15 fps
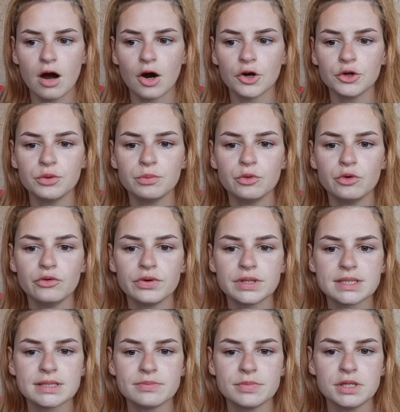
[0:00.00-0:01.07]
Are you
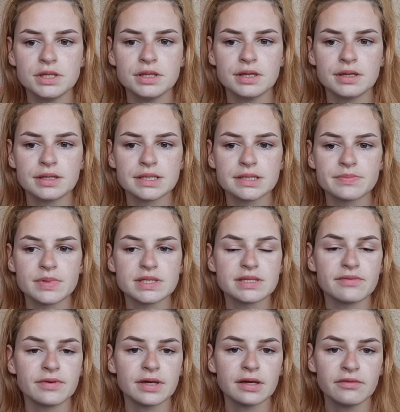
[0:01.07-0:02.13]
moving to be in a
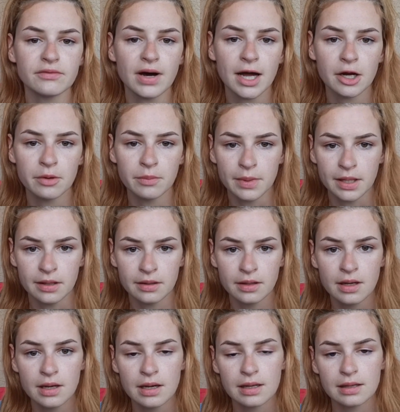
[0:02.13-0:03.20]
specific environment,
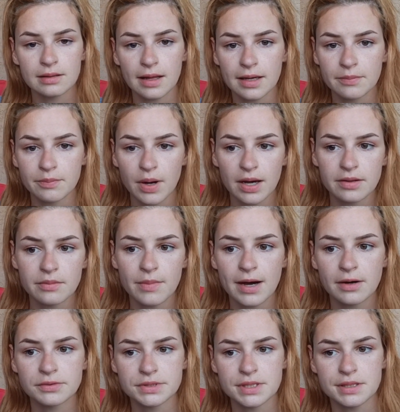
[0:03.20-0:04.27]
like by the
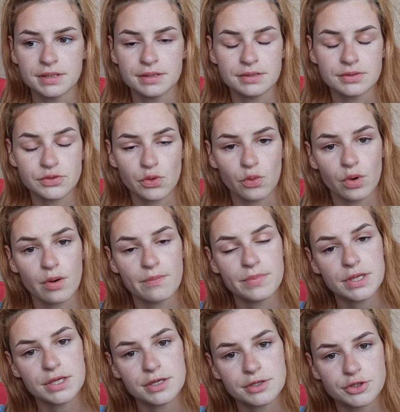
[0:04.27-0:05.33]
mountains or a
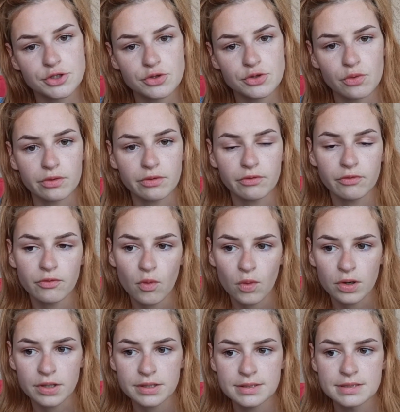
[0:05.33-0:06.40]
beach or the
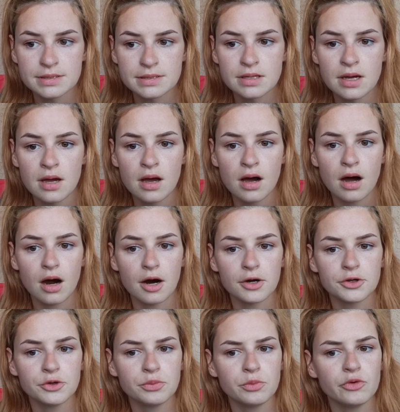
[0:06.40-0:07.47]
forest?
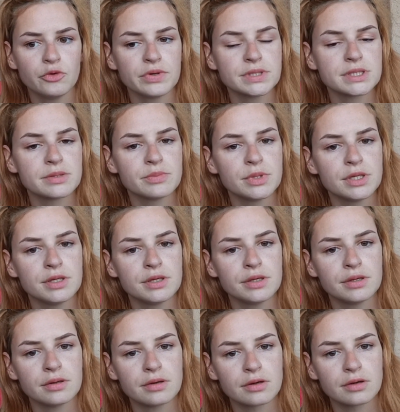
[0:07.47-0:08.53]
Are you moving to
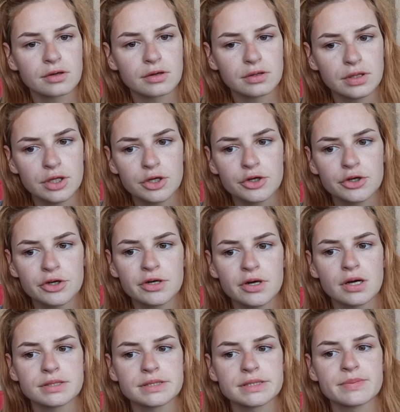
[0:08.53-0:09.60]
be
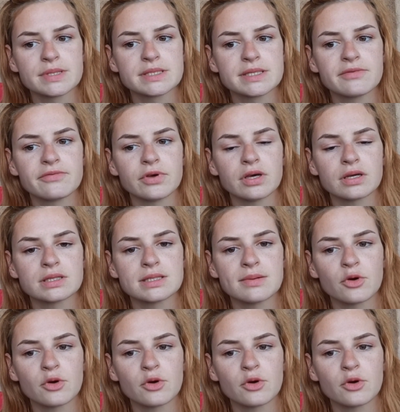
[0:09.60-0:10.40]
near a specific